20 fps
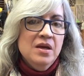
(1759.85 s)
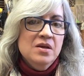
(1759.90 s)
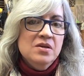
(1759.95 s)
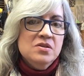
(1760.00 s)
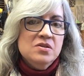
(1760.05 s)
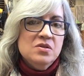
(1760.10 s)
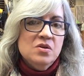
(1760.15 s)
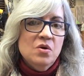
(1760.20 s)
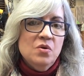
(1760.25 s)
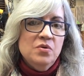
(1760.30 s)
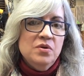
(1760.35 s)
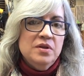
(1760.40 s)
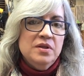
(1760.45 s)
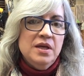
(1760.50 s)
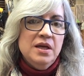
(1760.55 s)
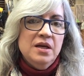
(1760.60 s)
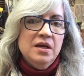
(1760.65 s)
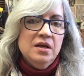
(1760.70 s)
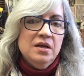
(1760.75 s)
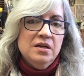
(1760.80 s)
so that
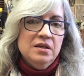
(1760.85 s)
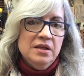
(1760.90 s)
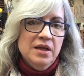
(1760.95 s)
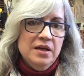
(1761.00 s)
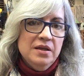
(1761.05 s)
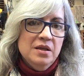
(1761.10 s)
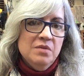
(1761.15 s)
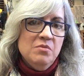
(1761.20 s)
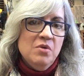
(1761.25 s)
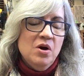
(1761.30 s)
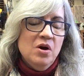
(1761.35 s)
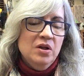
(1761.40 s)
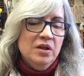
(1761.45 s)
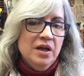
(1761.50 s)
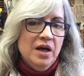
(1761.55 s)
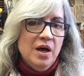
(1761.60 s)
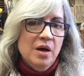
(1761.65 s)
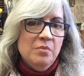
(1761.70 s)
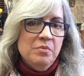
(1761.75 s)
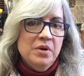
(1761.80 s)
they could collect them all
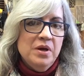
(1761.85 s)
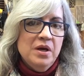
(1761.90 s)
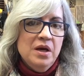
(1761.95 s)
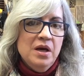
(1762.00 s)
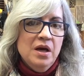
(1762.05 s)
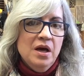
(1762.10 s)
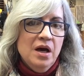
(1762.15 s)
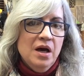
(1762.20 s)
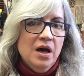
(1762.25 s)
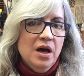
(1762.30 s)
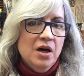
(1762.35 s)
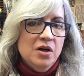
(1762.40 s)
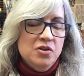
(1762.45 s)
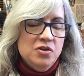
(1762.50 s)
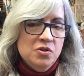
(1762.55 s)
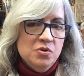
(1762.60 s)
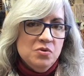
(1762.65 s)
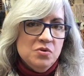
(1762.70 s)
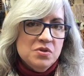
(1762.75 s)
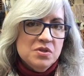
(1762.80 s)
up,
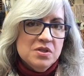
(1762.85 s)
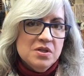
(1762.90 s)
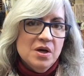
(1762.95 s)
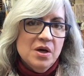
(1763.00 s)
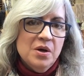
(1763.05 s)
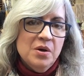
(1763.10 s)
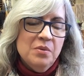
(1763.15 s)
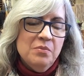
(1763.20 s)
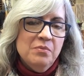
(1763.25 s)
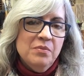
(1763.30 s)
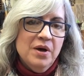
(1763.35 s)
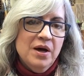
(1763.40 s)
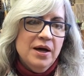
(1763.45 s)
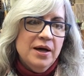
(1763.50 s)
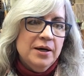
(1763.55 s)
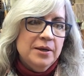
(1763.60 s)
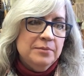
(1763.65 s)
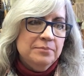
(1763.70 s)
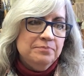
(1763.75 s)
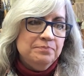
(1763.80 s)
do
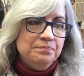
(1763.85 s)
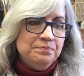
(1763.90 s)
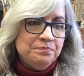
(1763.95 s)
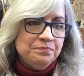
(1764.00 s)
some